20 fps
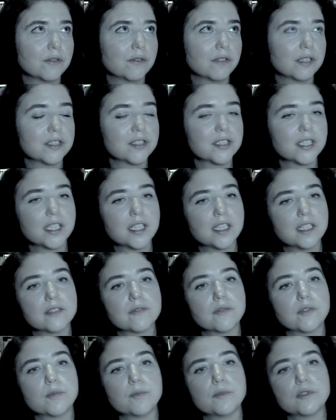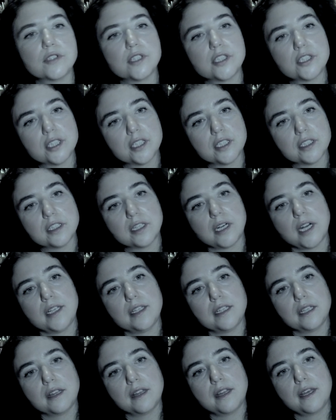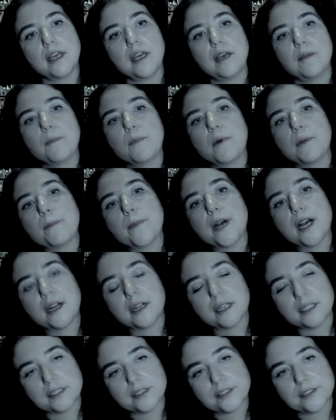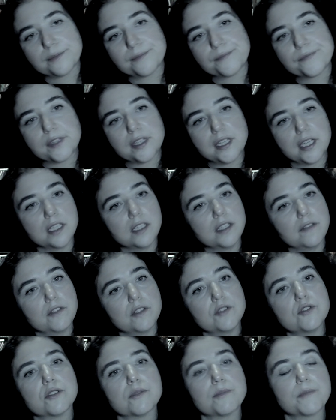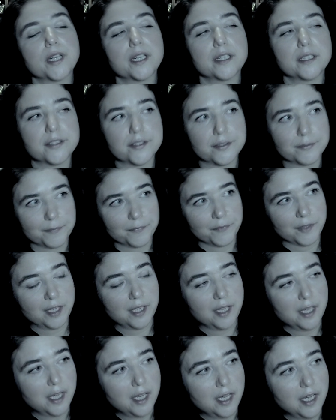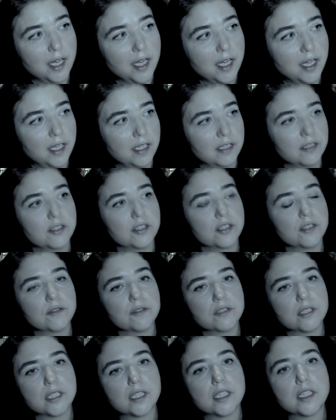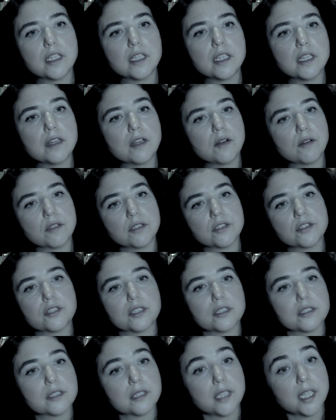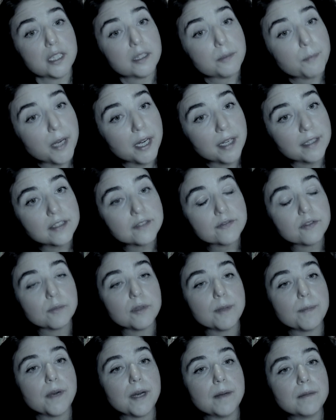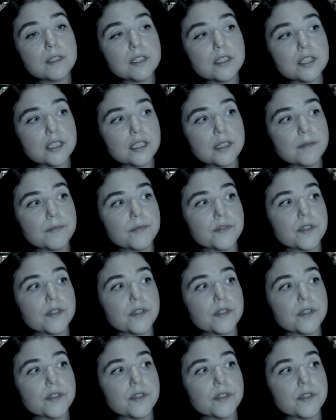will see is what musicians write in their parts, the individual parts. And usually the orchestras rent parts from the publisher,